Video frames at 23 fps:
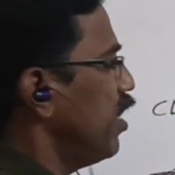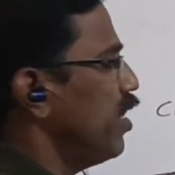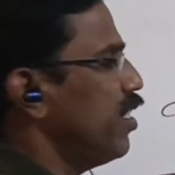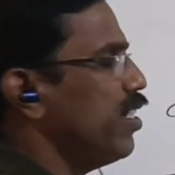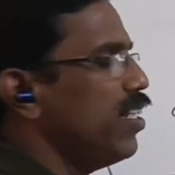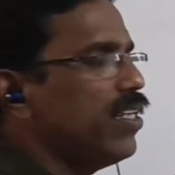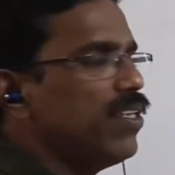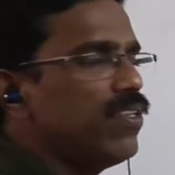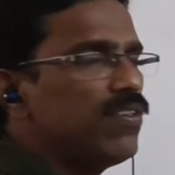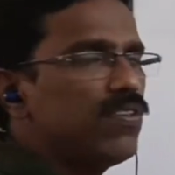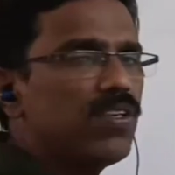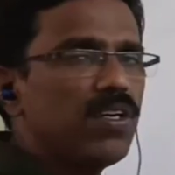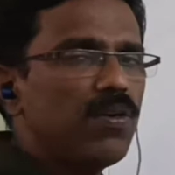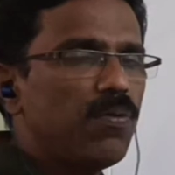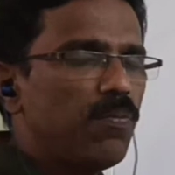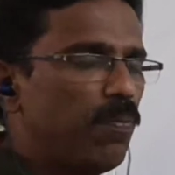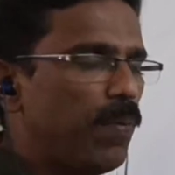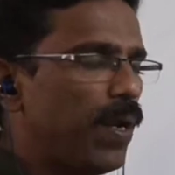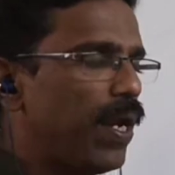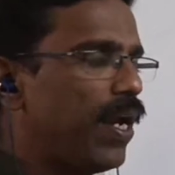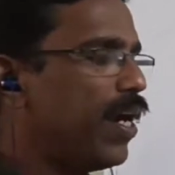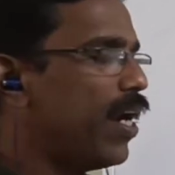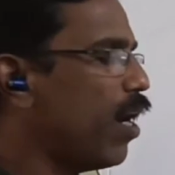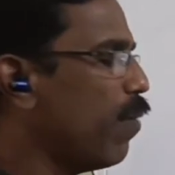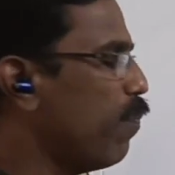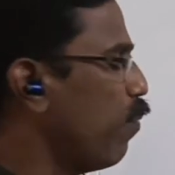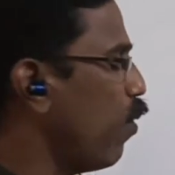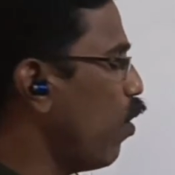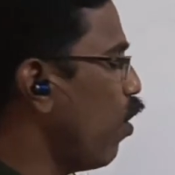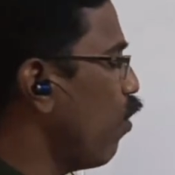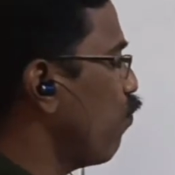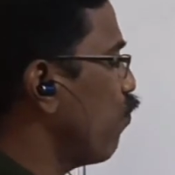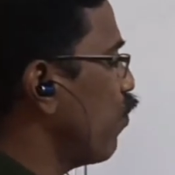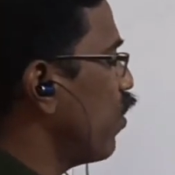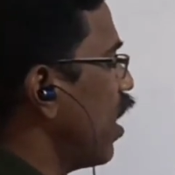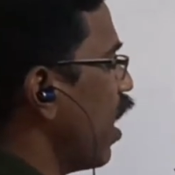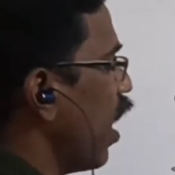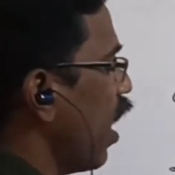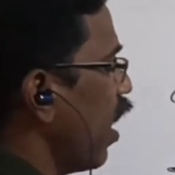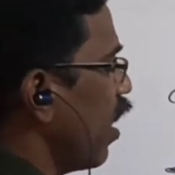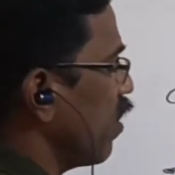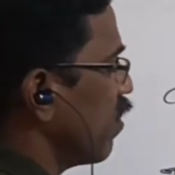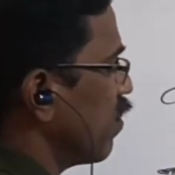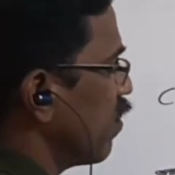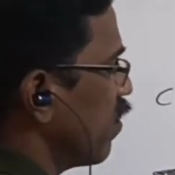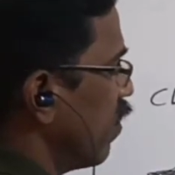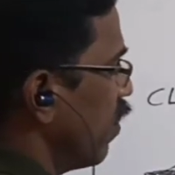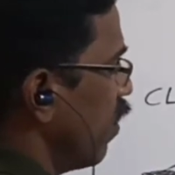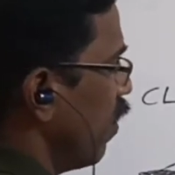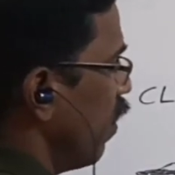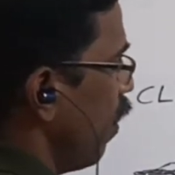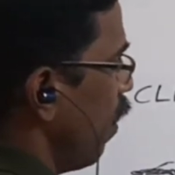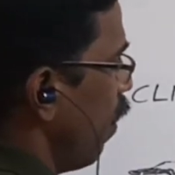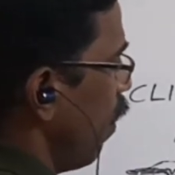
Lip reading: it is made up of glass.